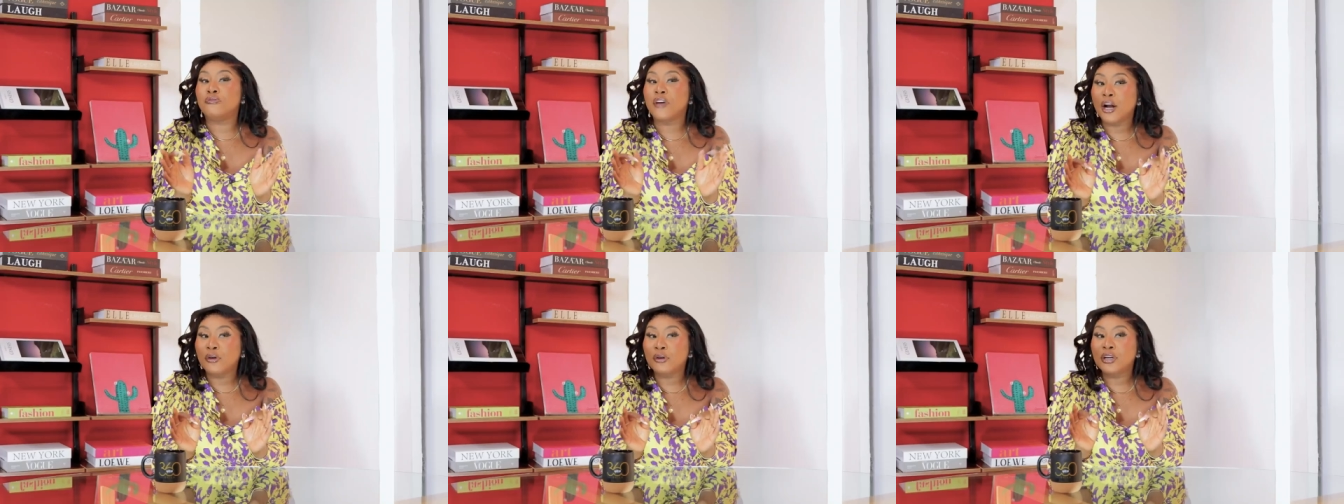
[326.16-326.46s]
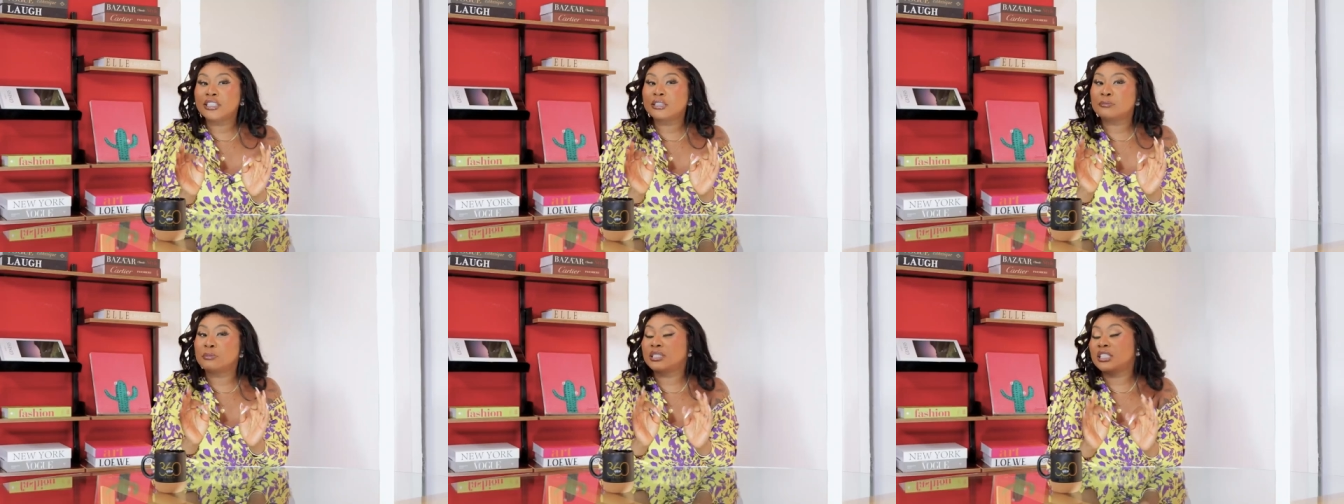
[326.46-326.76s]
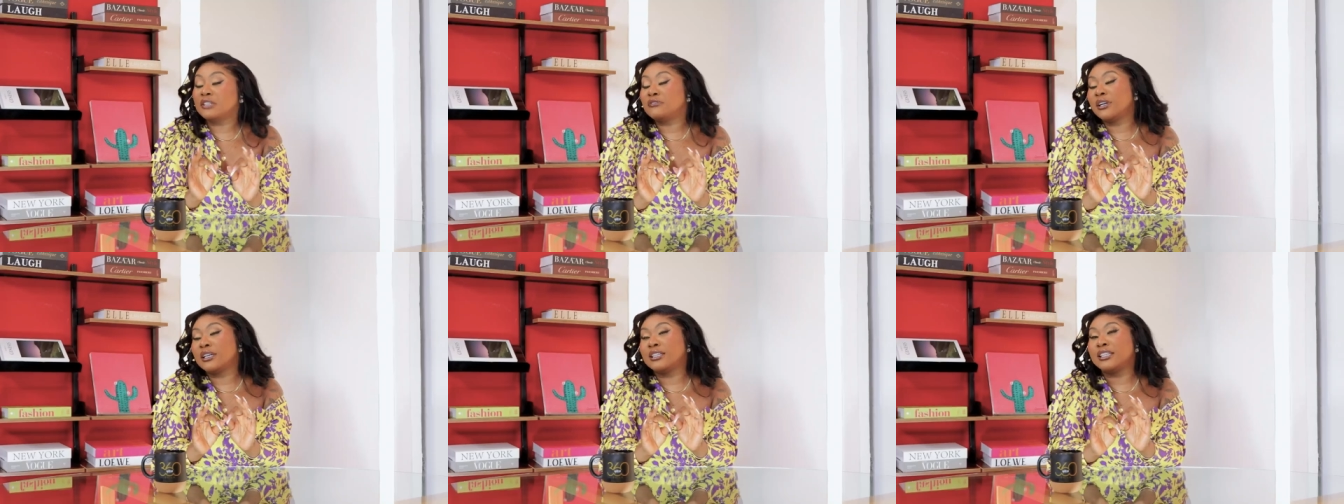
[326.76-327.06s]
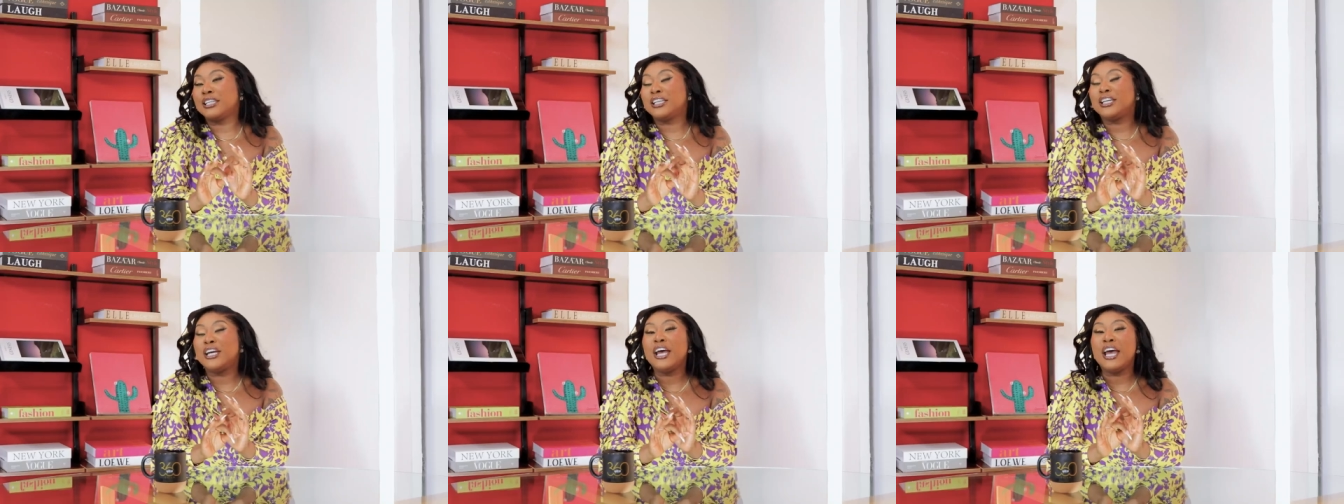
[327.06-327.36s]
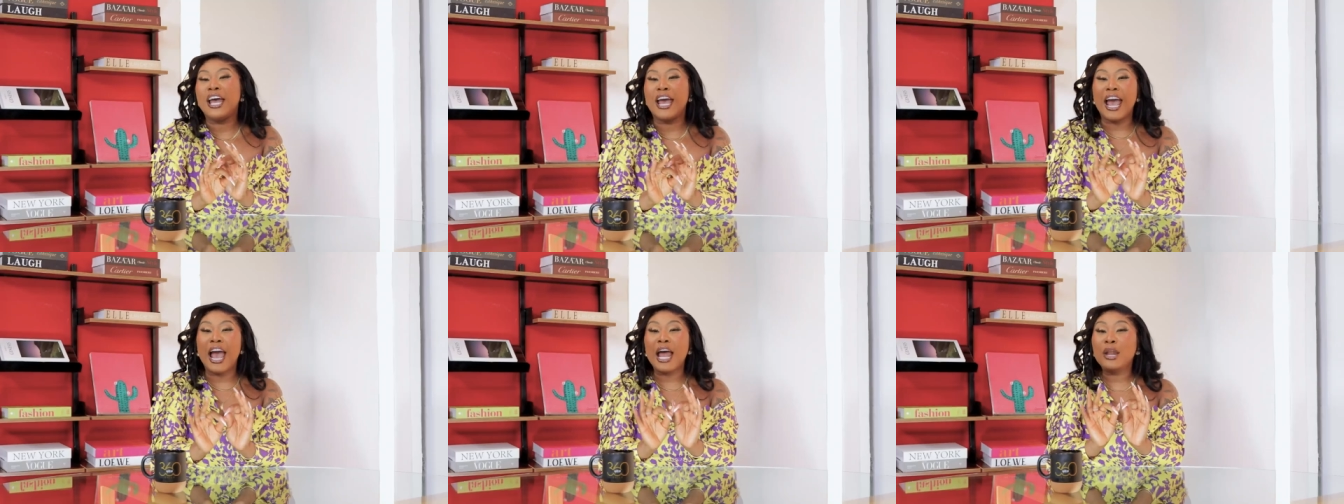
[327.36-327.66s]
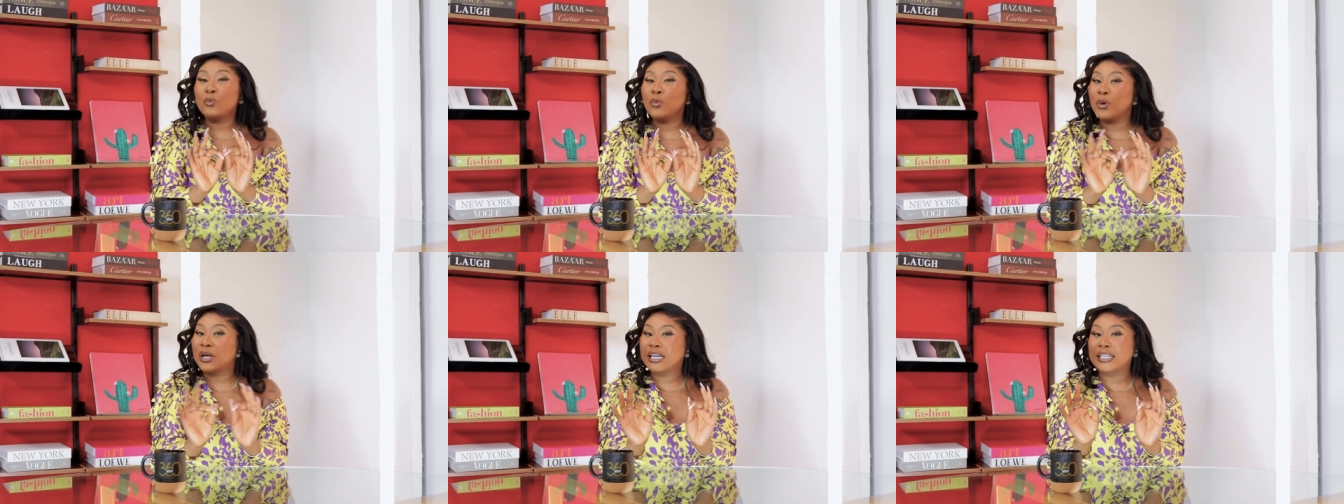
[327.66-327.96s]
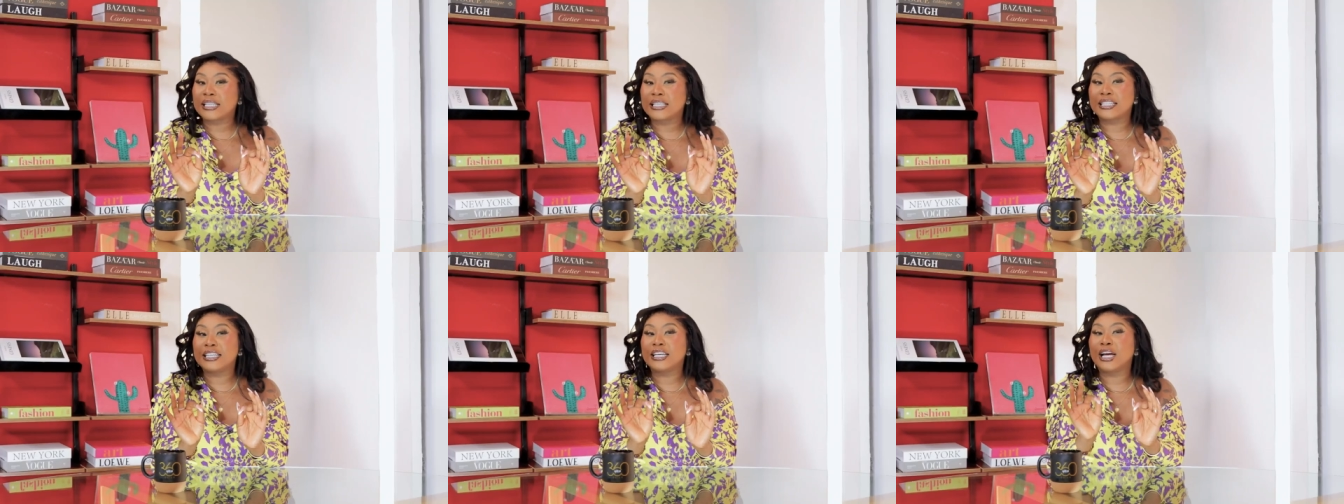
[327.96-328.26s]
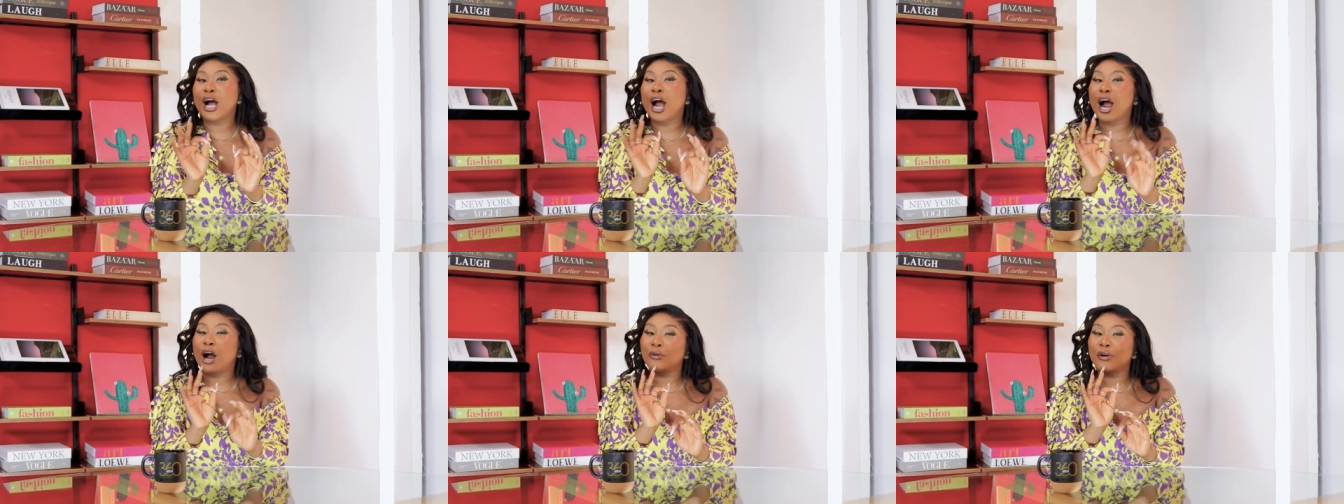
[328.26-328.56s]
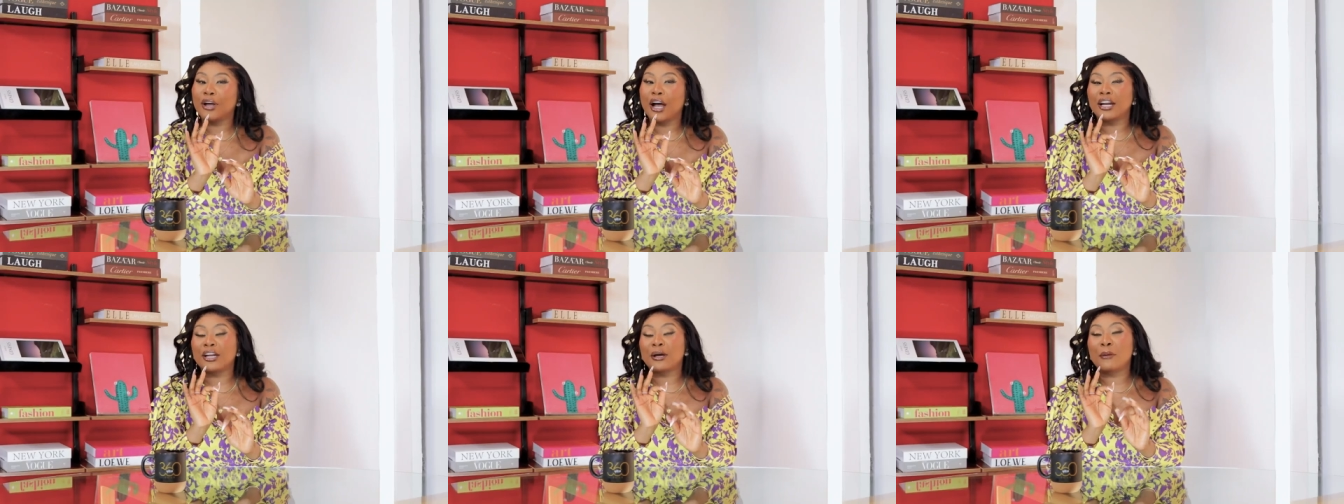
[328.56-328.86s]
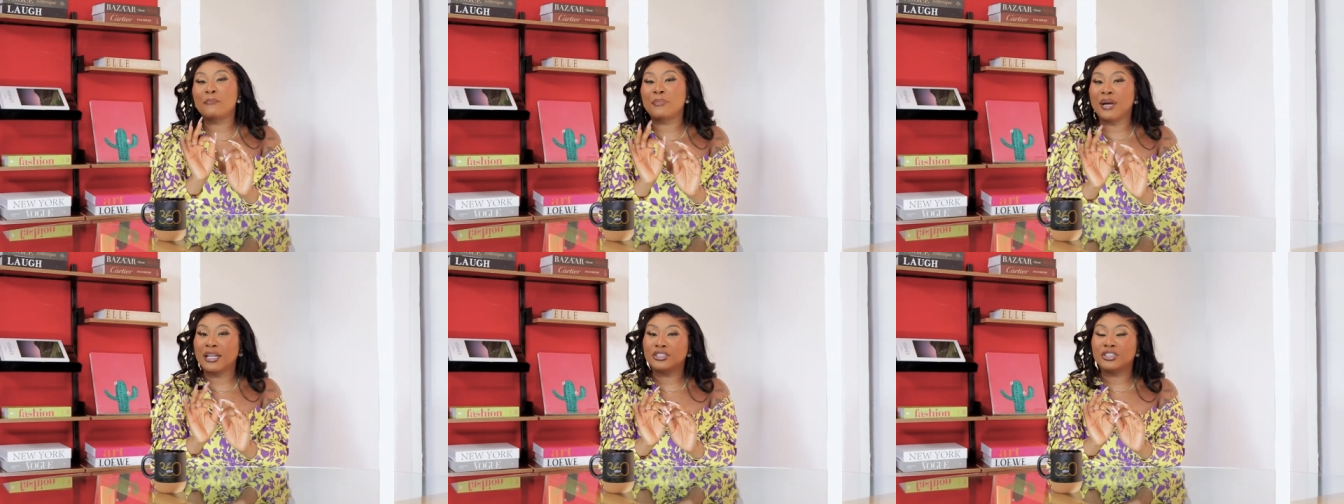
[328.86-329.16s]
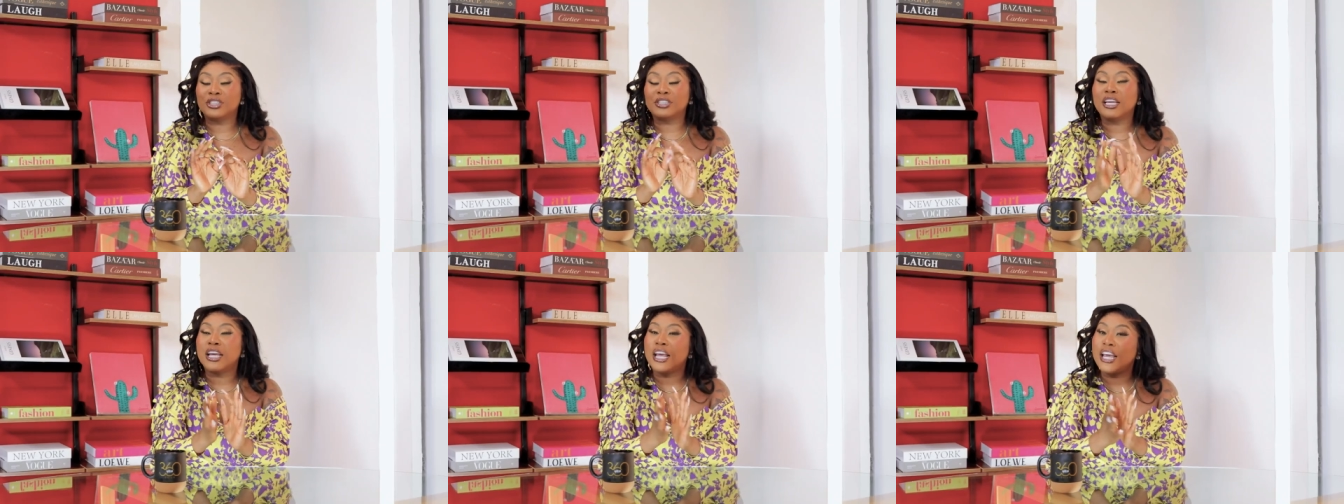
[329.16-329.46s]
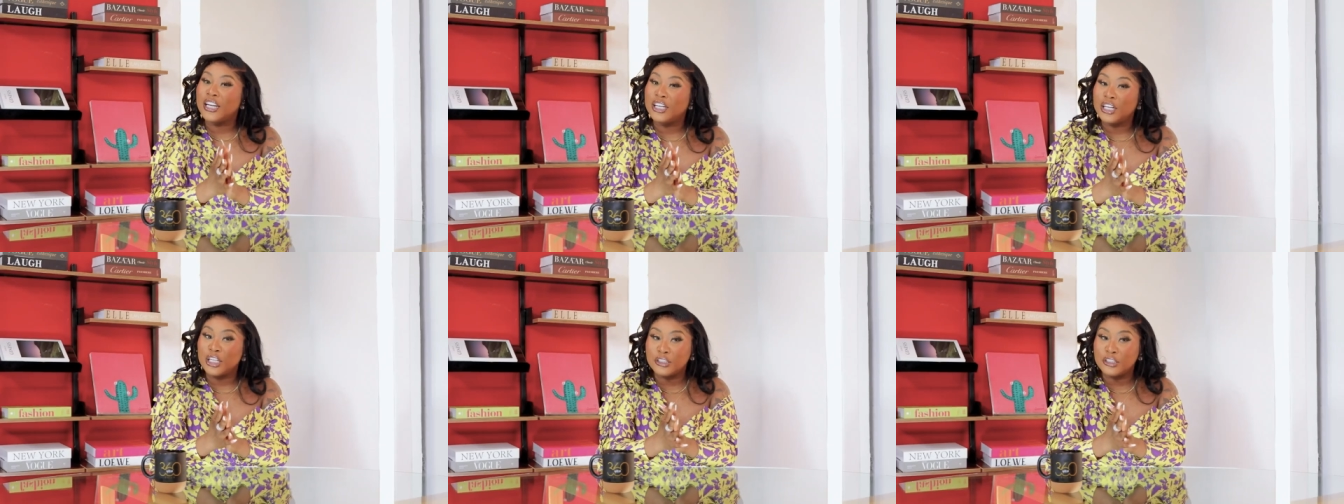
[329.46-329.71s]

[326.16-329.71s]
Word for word: very specifically and wickedly Ariana mentioned in an